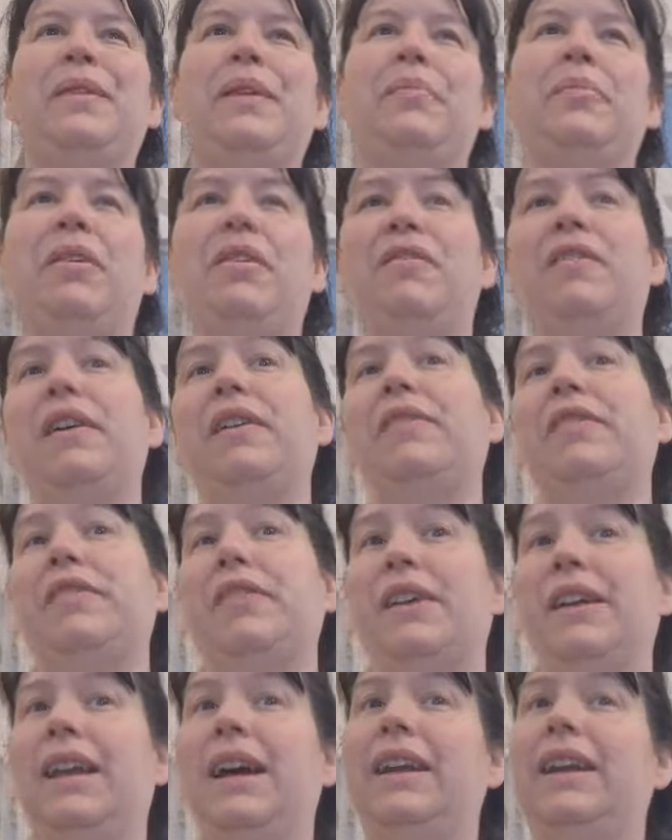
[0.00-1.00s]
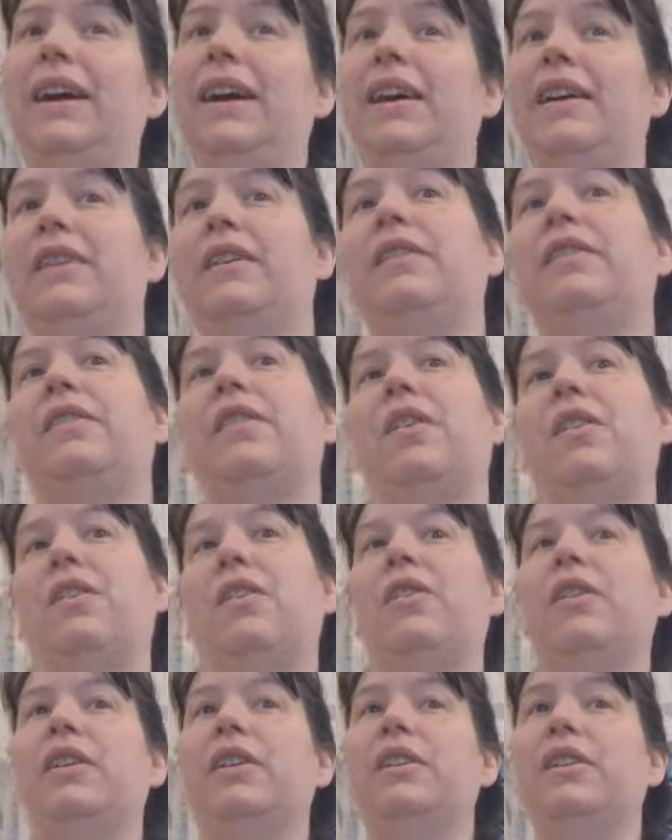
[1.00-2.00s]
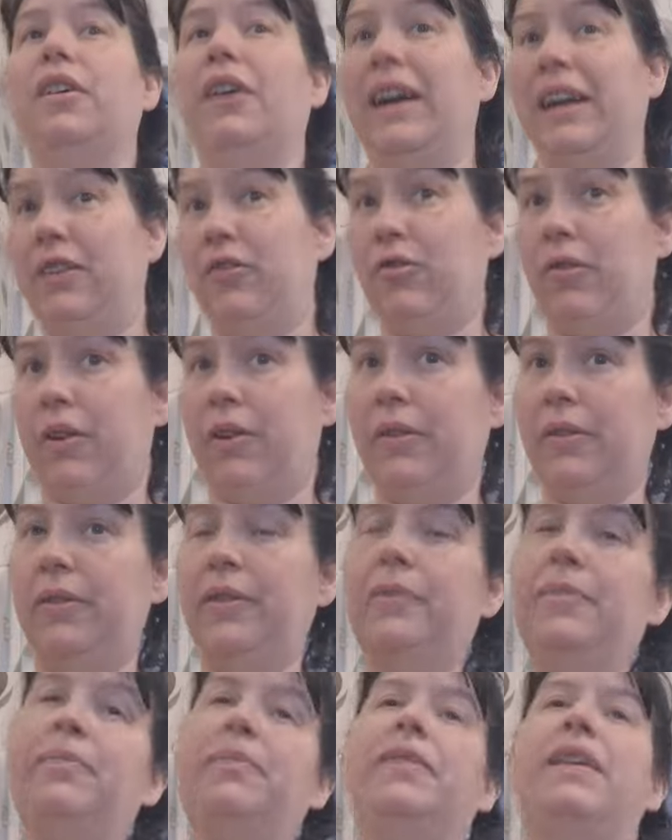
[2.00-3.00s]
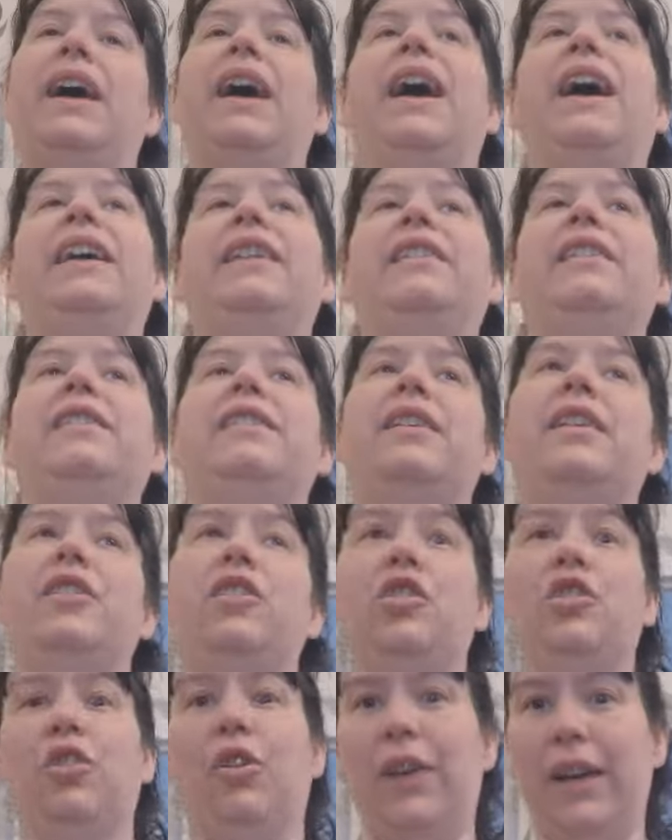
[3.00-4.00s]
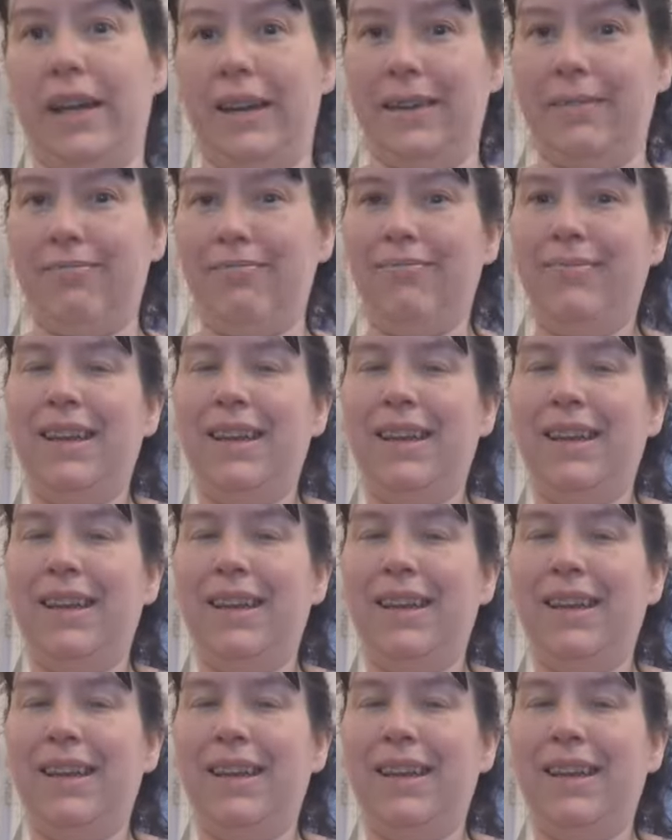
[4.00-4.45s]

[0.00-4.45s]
My favourite two Gladiators are Nitro and Giant.